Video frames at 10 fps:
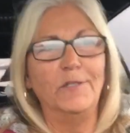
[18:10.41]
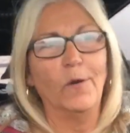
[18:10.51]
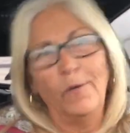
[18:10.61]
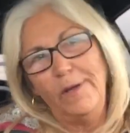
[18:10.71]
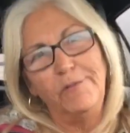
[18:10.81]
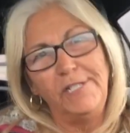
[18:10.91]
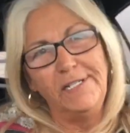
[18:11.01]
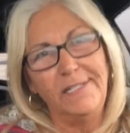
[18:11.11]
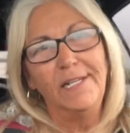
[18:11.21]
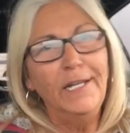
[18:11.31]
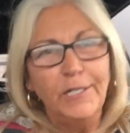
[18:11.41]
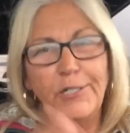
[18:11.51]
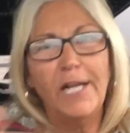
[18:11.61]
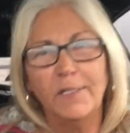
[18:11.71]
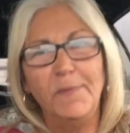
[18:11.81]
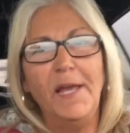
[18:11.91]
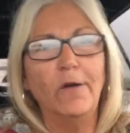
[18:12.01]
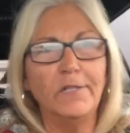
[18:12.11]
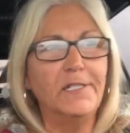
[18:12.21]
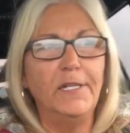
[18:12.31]
So if she checks me
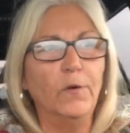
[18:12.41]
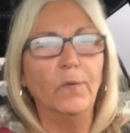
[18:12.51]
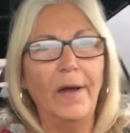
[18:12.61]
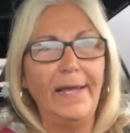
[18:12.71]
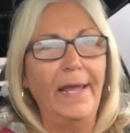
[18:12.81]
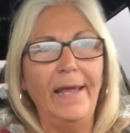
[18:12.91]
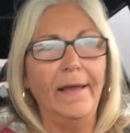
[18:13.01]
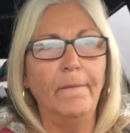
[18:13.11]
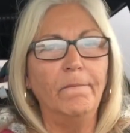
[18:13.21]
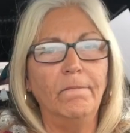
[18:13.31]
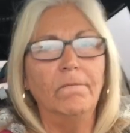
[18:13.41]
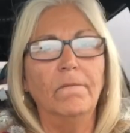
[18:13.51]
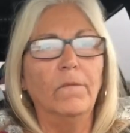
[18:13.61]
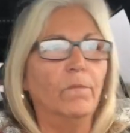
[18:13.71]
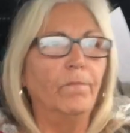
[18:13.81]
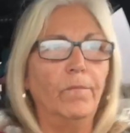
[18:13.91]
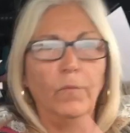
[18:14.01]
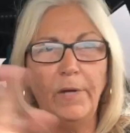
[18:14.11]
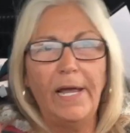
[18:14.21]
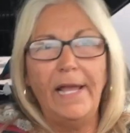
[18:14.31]
out to see who I am
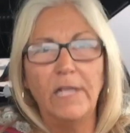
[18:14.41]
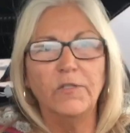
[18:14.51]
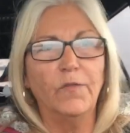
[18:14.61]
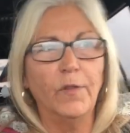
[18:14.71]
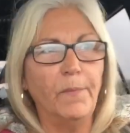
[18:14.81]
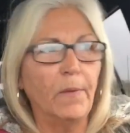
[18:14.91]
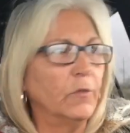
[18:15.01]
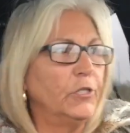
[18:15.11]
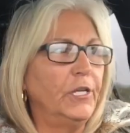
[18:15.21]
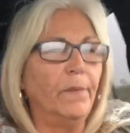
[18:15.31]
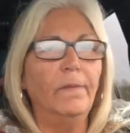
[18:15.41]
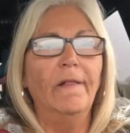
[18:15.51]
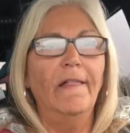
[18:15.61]
when I ask for the membership,